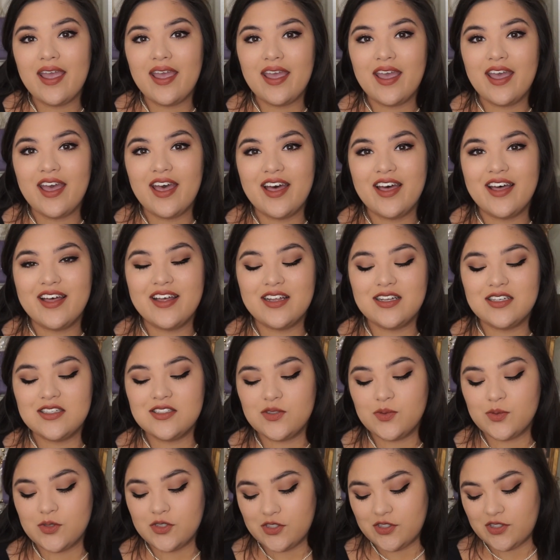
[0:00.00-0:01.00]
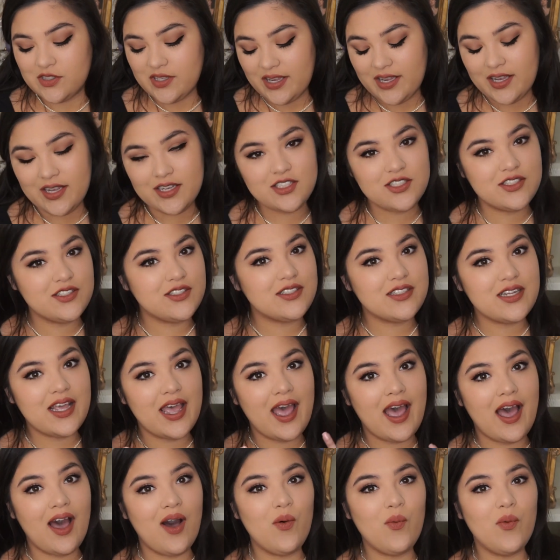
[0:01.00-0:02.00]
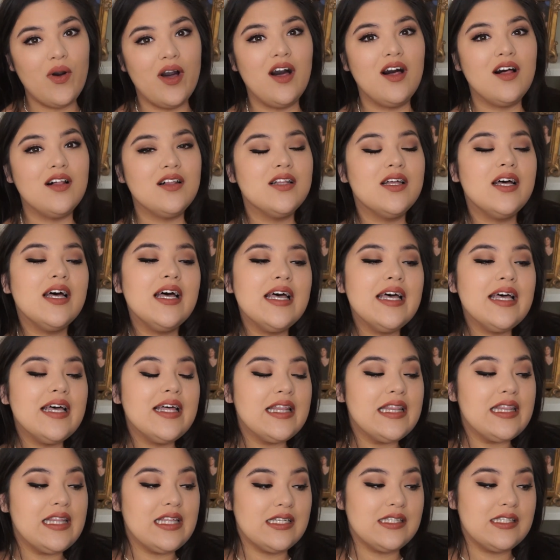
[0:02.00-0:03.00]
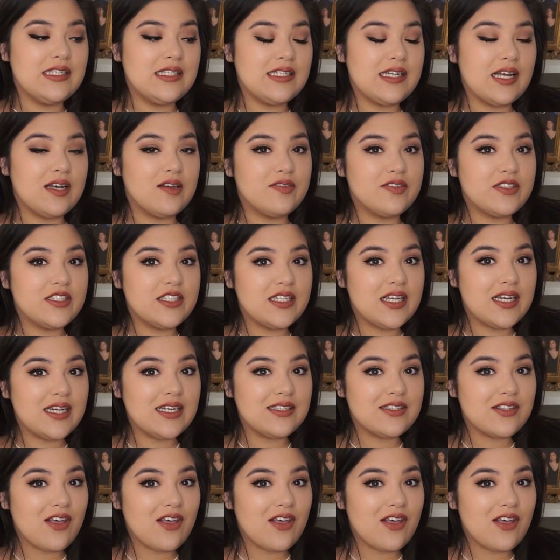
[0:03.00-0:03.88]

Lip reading: and we'll see just how well this stuff stays